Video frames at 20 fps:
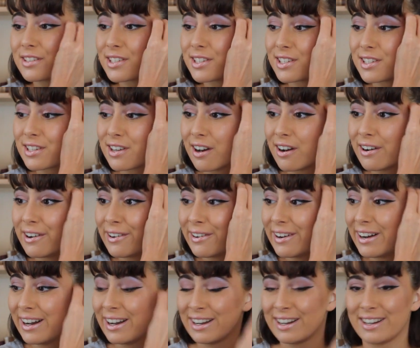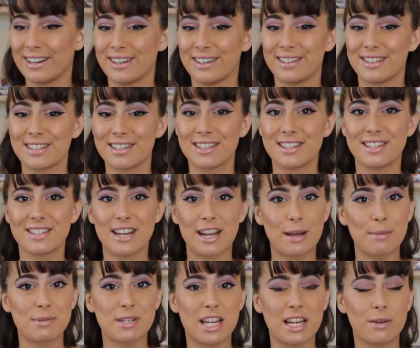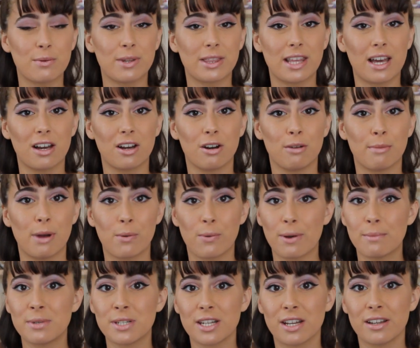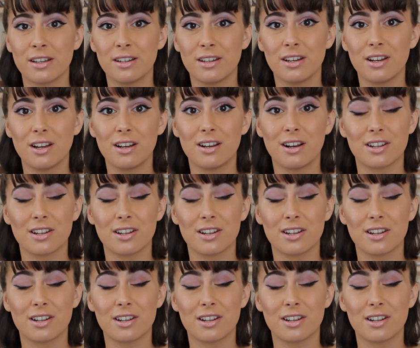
So uh, stay updated with that on my website.